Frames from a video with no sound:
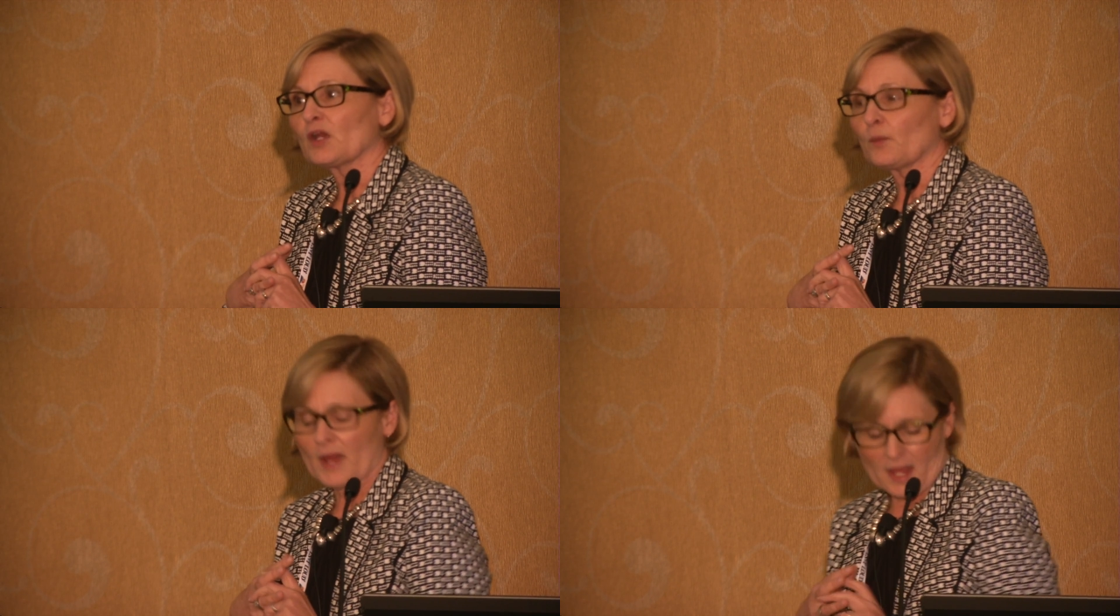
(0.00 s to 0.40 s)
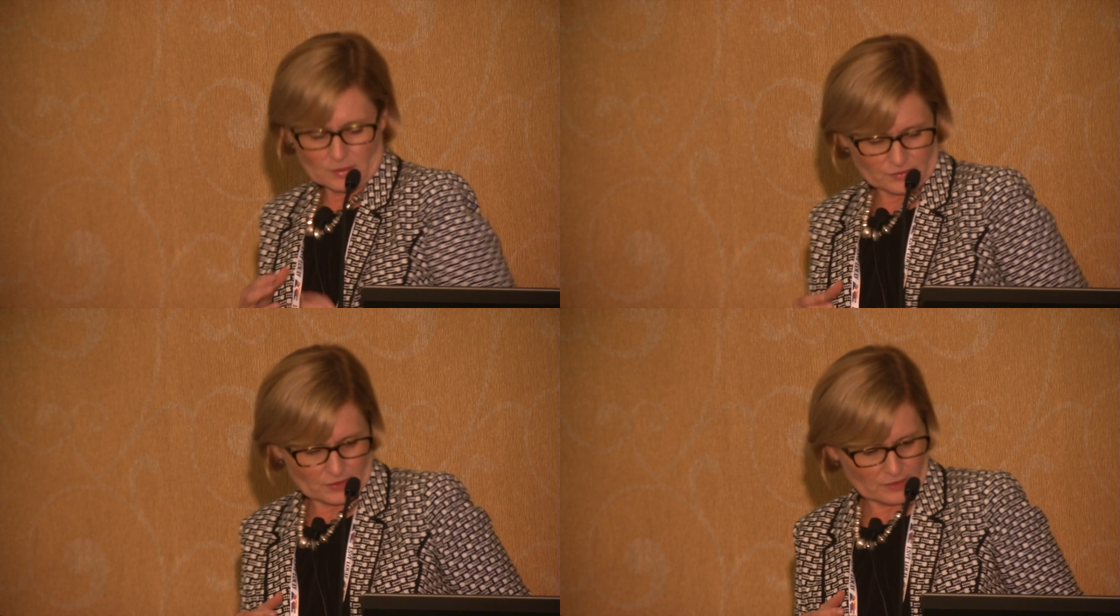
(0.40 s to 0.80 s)

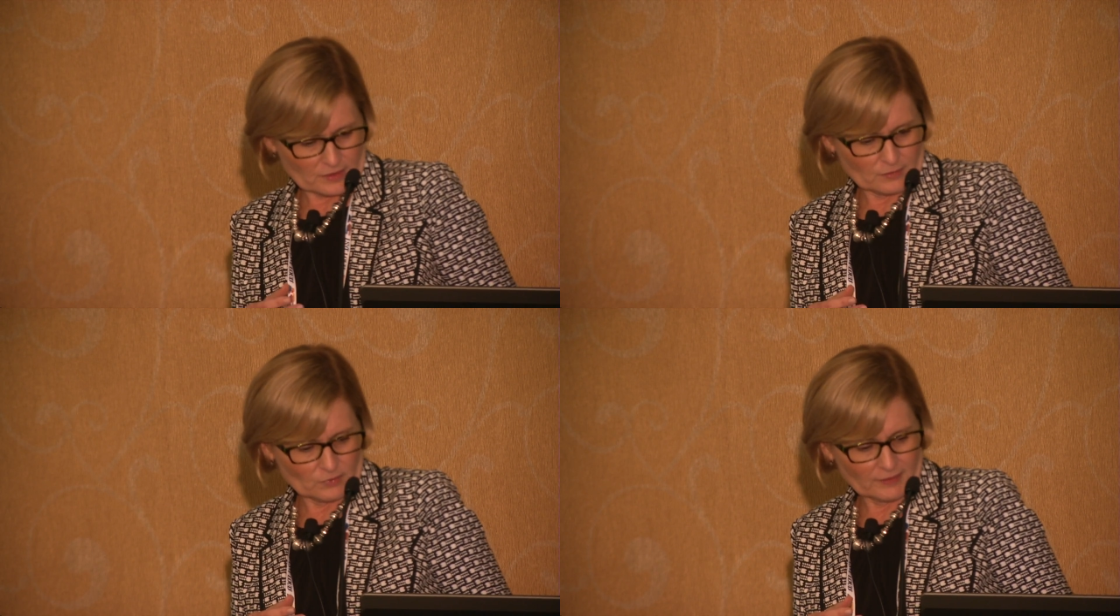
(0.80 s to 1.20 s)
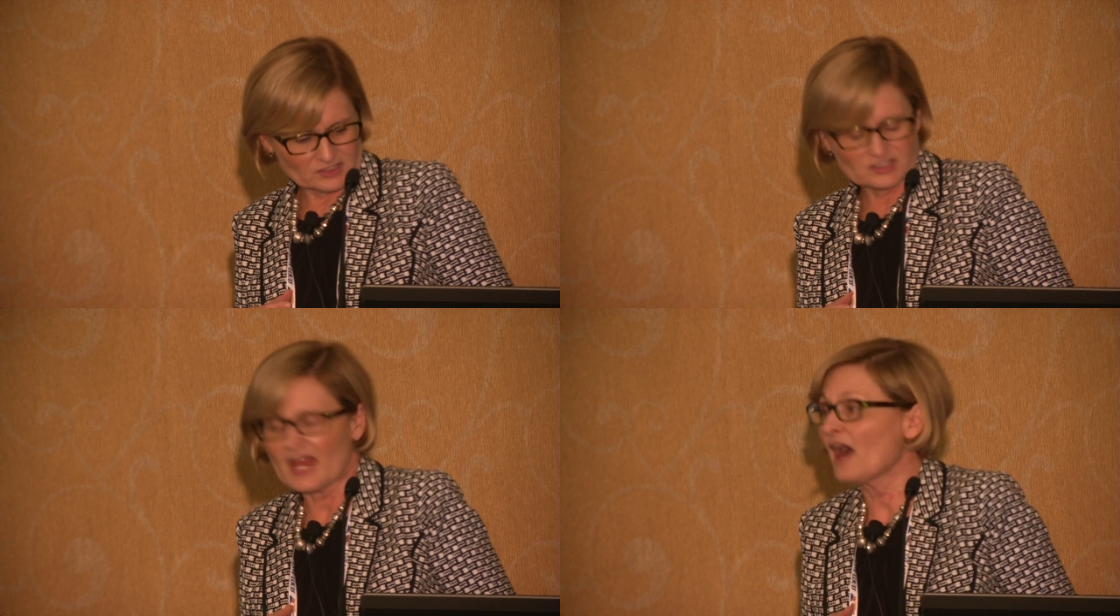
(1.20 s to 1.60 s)
around in
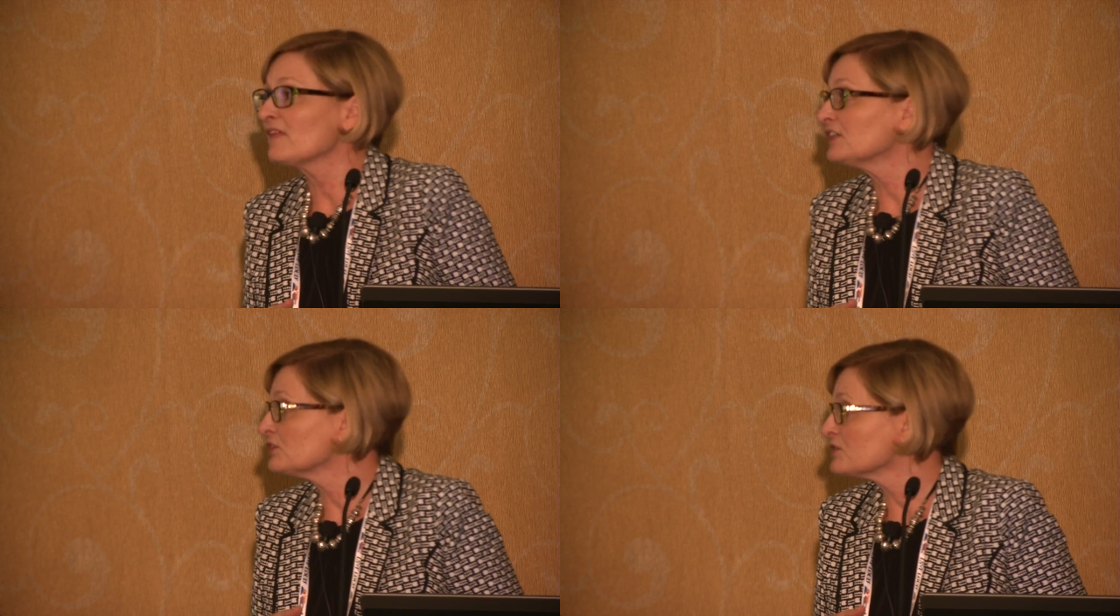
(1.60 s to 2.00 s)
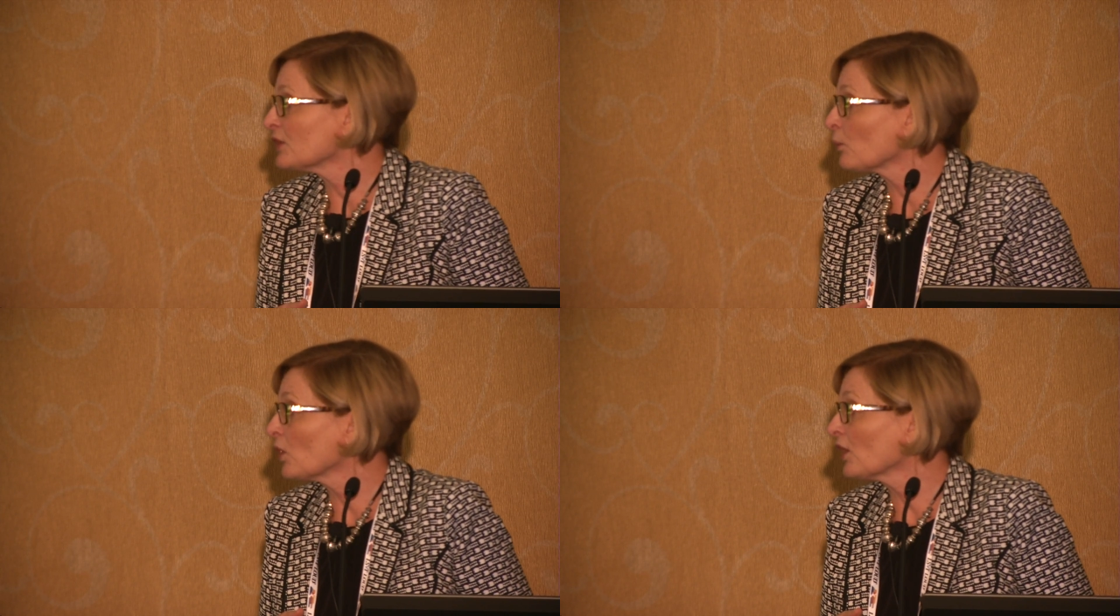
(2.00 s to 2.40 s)
relation to how they do
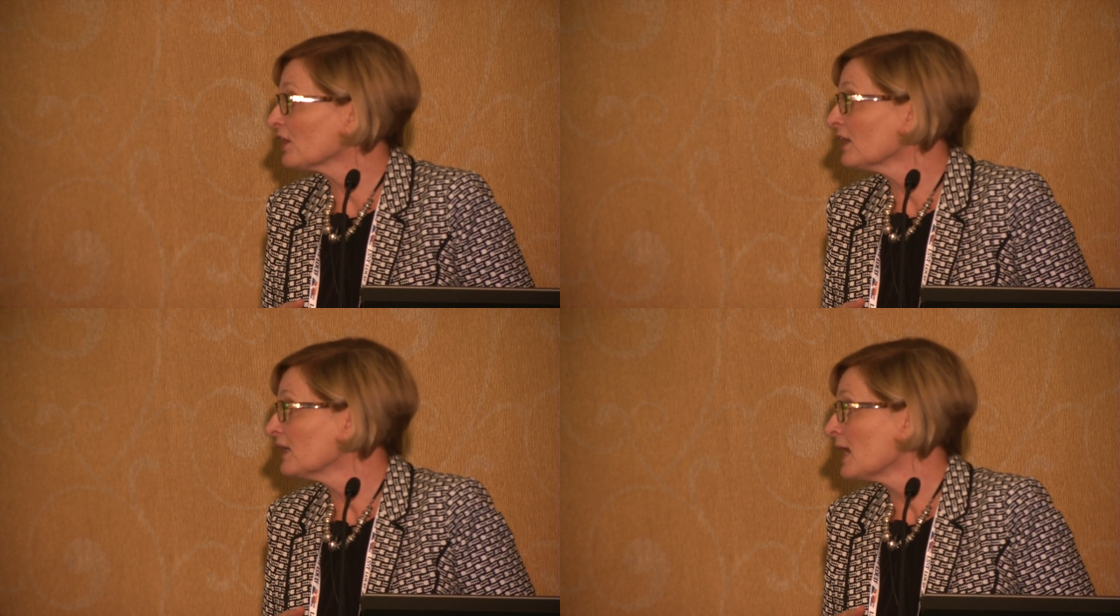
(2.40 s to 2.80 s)
their work.